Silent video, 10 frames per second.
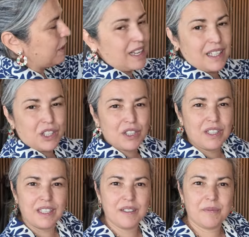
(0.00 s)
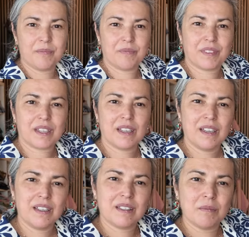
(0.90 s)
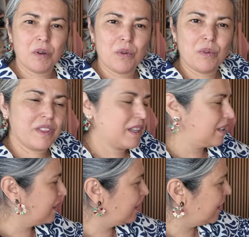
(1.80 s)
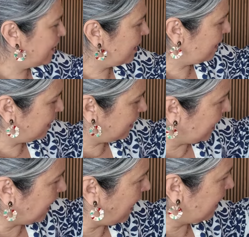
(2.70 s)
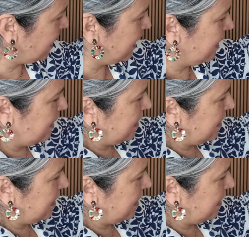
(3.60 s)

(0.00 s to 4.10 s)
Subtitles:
one actually is more within the color